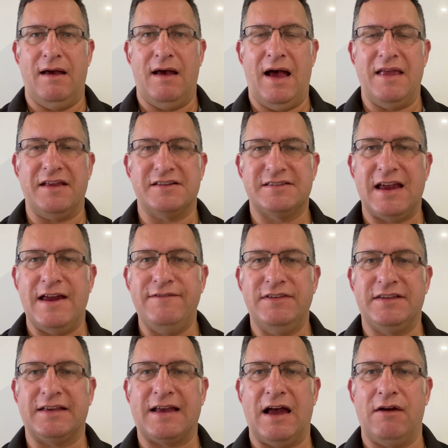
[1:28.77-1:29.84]
and a
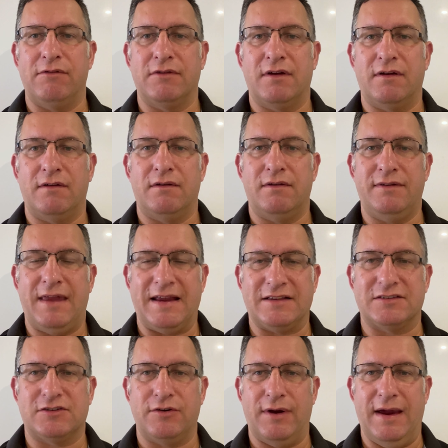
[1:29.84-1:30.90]
savings account
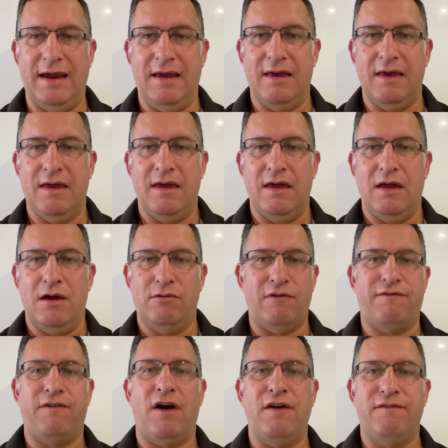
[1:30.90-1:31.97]
next to it
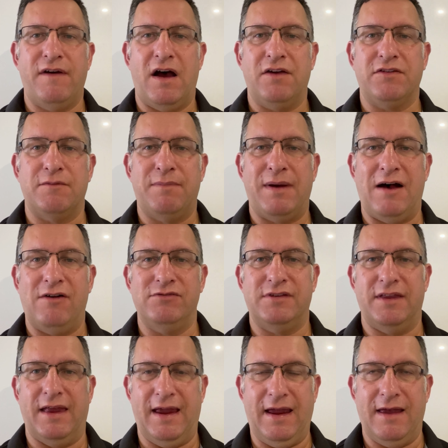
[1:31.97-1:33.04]
with £5,000
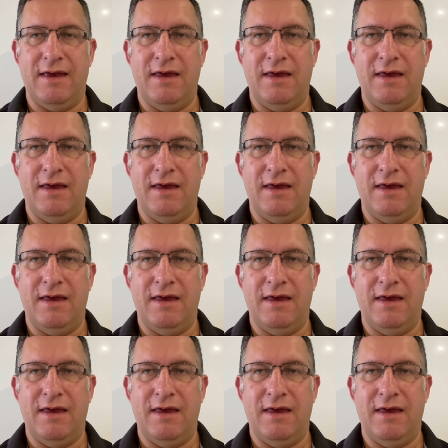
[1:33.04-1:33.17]
in it,